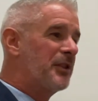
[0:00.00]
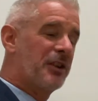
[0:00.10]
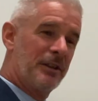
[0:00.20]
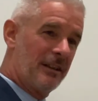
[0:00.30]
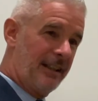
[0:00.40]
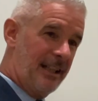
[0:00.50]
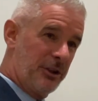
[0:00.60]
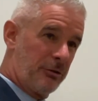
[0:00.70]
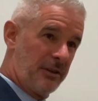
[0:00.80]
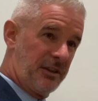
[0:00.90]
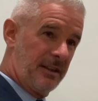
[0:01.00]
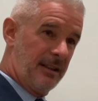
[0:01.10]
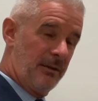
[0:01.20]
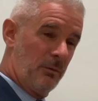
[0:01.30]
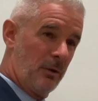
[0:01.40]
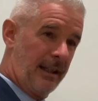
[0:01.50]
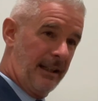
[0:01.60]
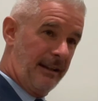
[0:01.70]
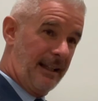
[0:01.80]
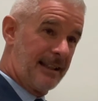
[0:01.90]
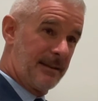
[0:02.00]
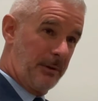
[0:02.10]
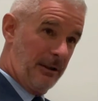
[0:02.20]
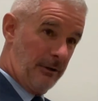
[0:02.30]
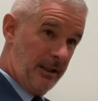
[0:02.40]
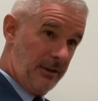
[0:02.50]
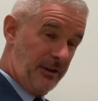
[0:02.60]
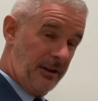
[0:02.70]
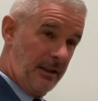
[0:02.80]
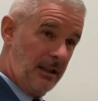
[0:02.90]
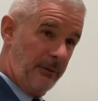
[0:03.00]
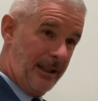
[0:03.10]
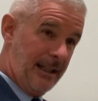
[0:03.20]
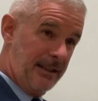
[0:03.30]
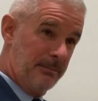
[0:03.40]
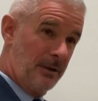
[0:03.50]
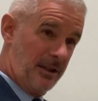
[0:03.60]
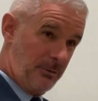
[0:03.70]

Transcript: Certainly interested in where the experience that I've had in my